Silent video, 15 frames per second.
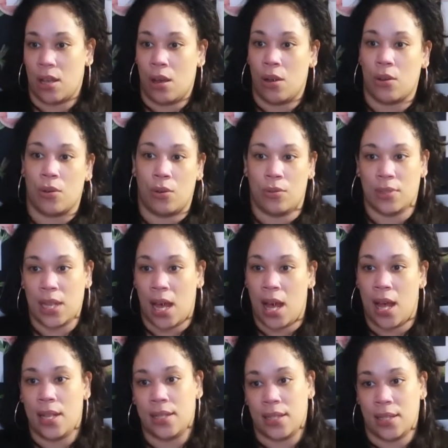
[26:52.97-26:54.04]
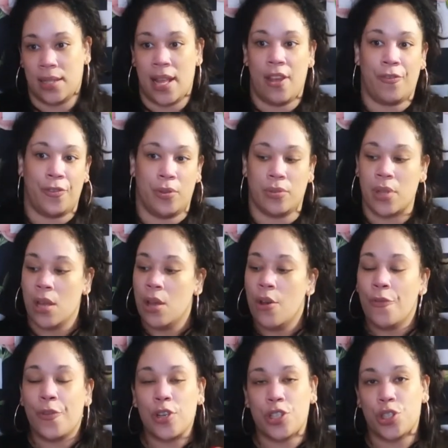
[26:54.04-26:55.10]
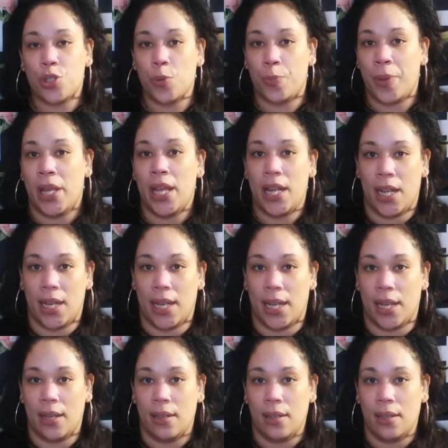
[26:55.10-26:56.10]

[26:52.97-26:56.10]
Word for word: uncles aunts nephews for stupidity